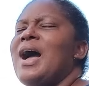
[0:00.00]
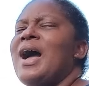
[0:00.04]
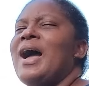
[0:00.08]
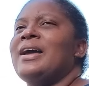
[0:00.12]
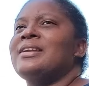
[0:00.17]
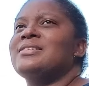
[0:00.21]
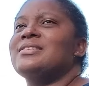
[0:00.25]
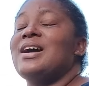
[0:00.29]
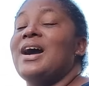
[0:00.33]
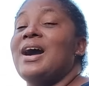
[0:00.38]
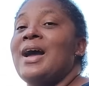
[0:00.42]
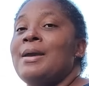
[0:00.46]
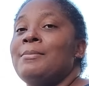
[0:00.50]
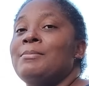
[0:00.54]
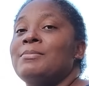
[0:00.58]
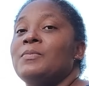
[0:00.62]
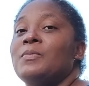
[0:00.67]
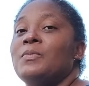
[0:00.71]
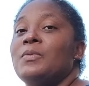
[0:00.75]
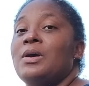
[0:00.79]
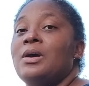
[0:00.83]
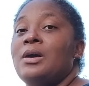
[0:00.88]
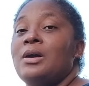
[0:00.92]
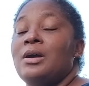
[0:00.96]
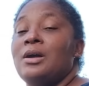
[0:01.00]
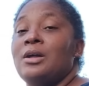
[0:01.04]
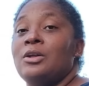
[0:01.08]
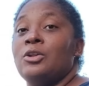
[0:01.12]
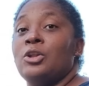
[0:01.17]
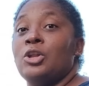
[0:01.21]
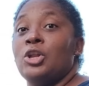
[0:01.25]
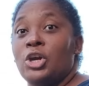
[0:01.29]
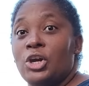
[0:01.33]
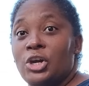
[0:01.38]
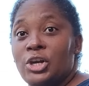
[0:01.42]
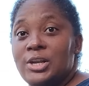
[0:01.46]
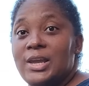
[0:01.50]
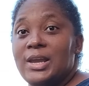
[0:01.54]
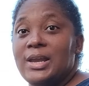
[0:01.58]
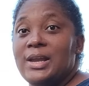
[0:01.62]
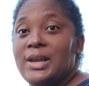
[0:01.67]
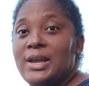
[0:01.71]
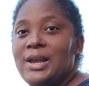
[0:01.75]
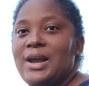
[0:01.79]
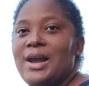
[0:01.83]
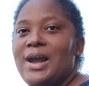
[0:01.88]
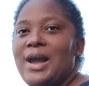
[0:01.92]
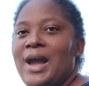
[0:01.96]
And I'm
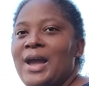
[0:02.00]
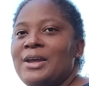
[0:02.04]
learning